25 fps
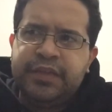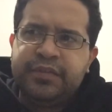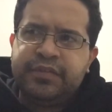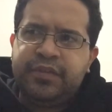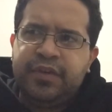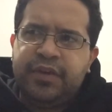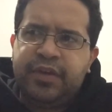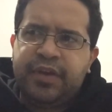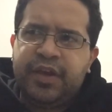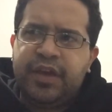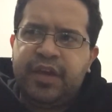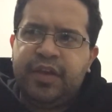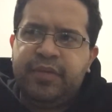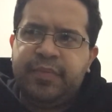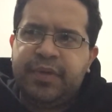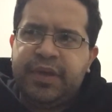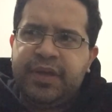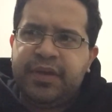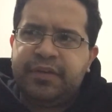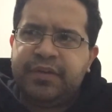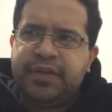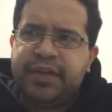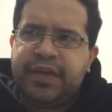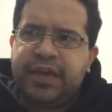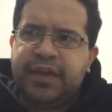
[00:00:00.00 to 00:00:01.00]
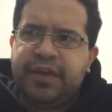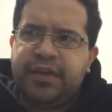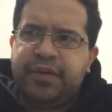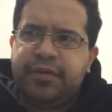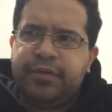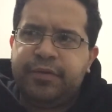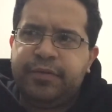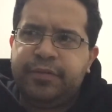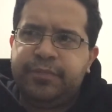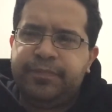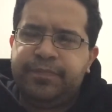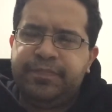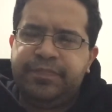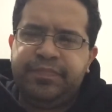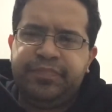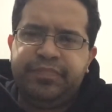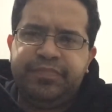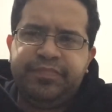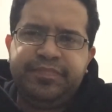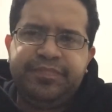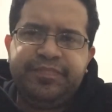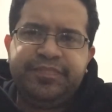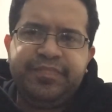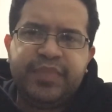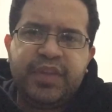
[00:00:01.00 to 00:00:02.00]
talking about how
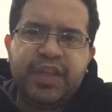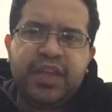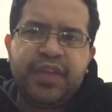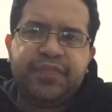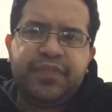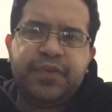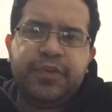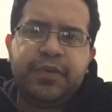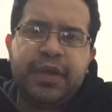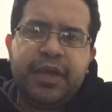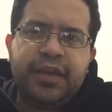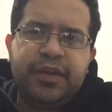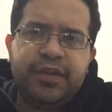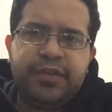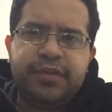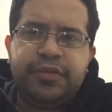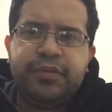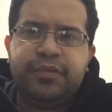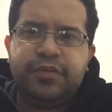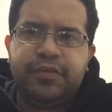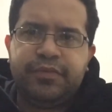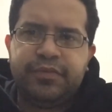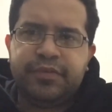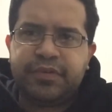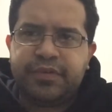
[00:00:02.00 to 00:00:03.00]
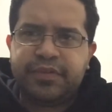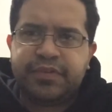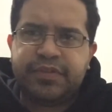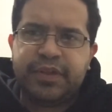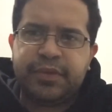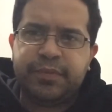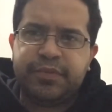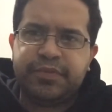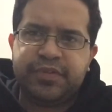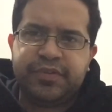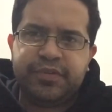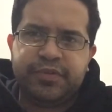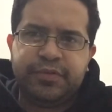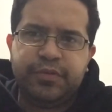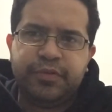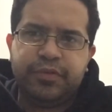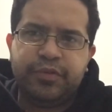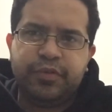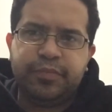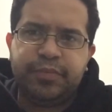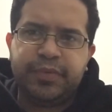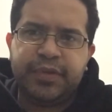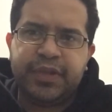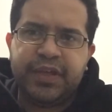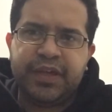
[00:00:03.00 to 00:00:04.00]
if you had a universe that was a
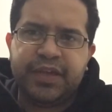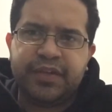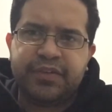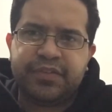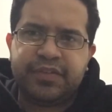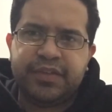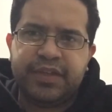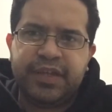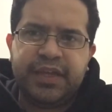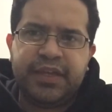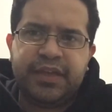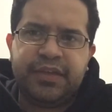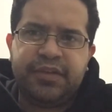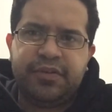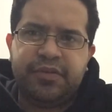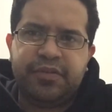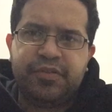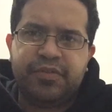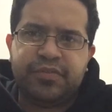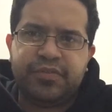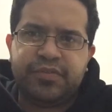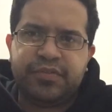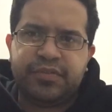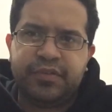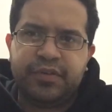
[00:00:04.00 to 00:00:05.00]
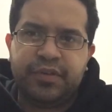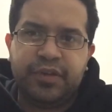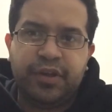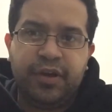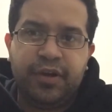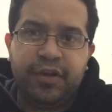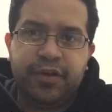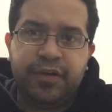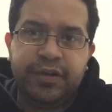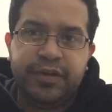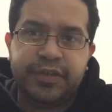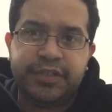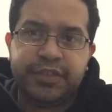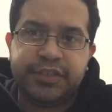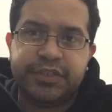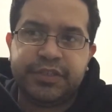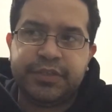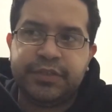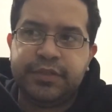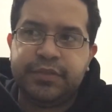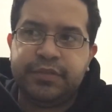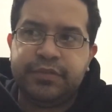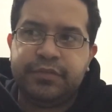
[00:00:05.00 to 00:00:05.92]
Googleplex light years large,